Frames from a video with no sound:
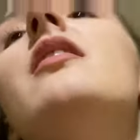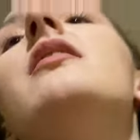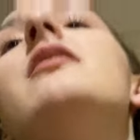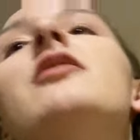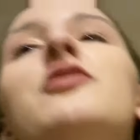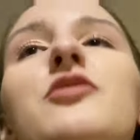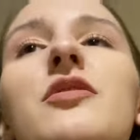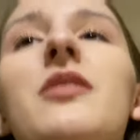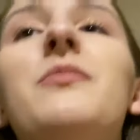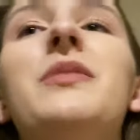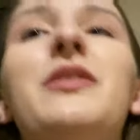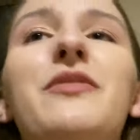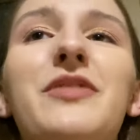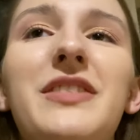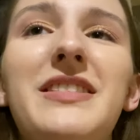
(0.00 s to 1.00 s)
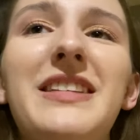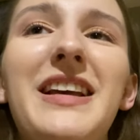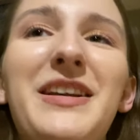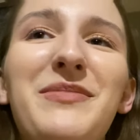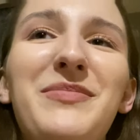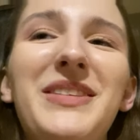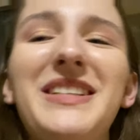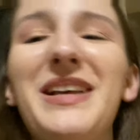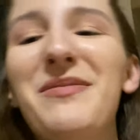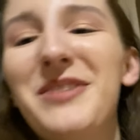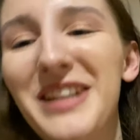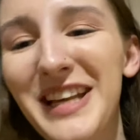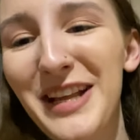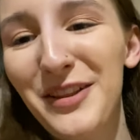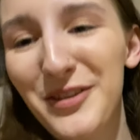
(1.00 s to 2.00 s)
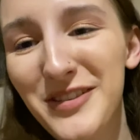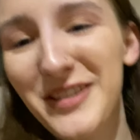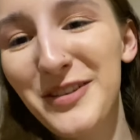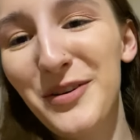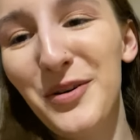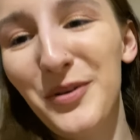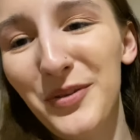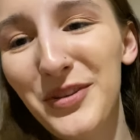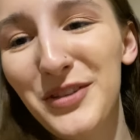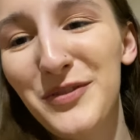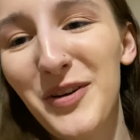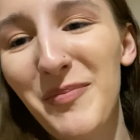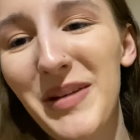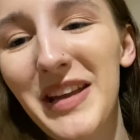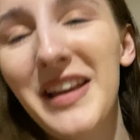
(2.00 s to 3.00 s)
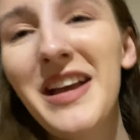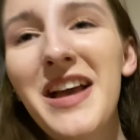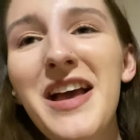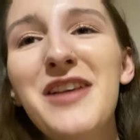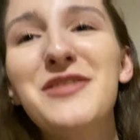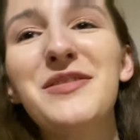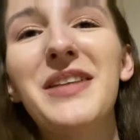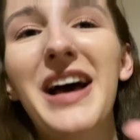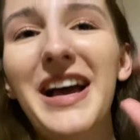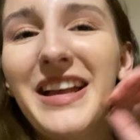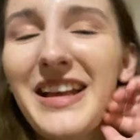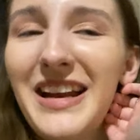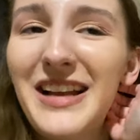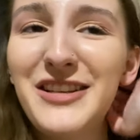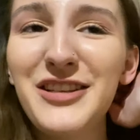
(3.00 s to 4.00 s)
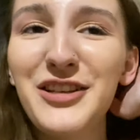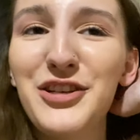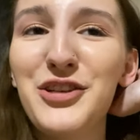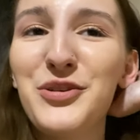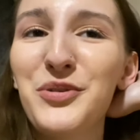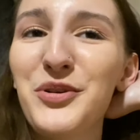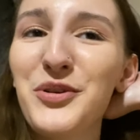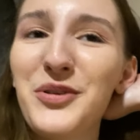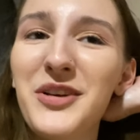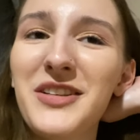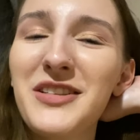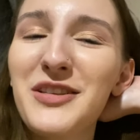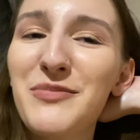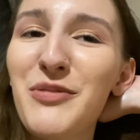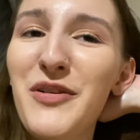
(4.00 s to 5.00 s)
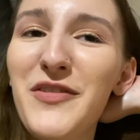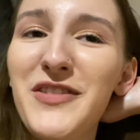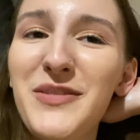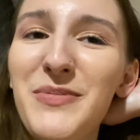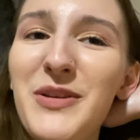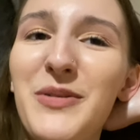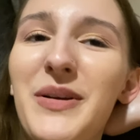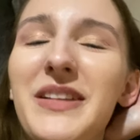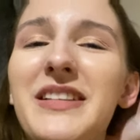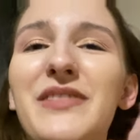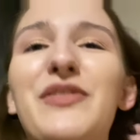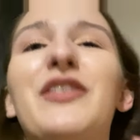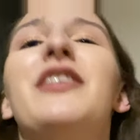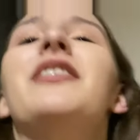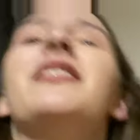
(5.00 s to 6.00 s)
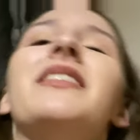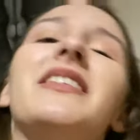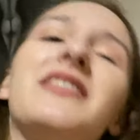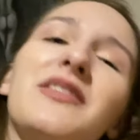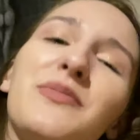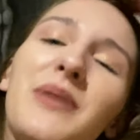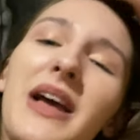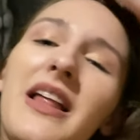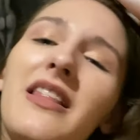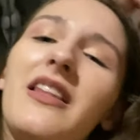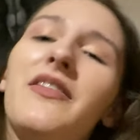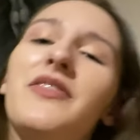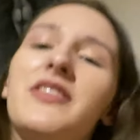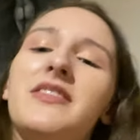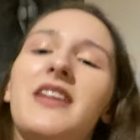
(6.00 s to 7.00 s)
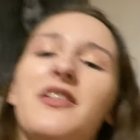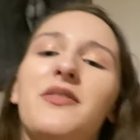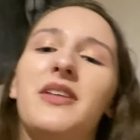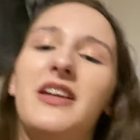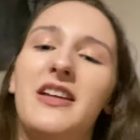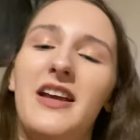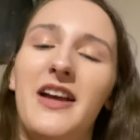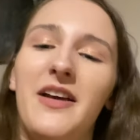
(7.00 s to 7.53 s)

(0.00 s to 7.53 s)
Could you come here for a second, please? I'm gonna get Lucy to hold this for me so that I can actually show you, because it's proven to be quite difficult. This is why I love the sand. Okay, yeah.